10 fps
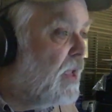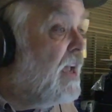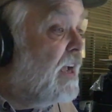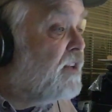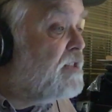
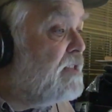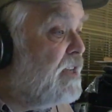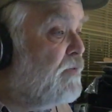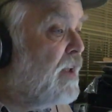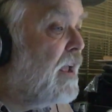It doesn't
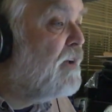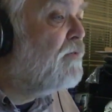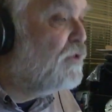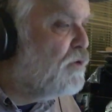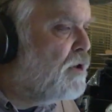even have
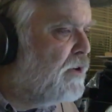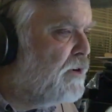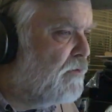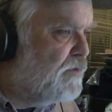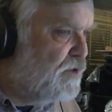
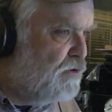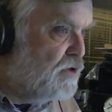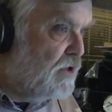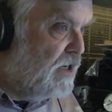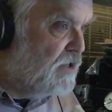nuclear
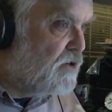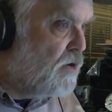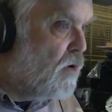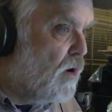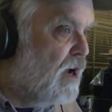fusion in its
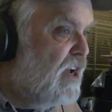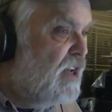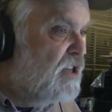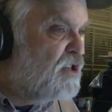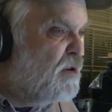core,
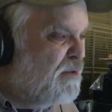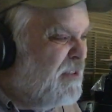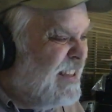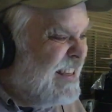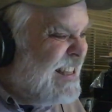so it
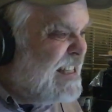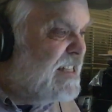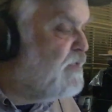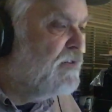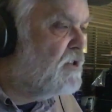really isn't
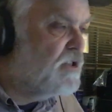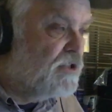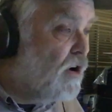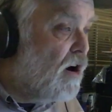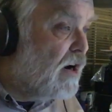even a
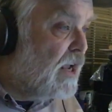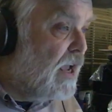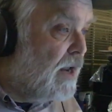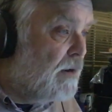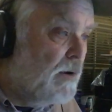star
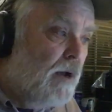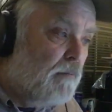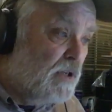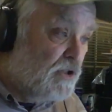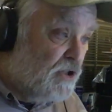yet.
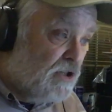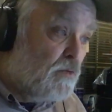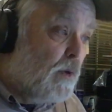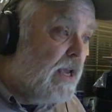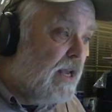But just
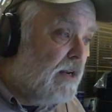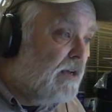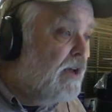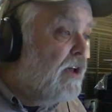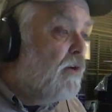wait.
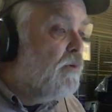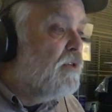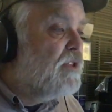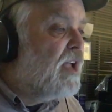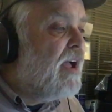
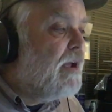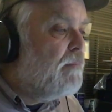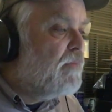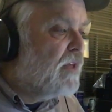With time, the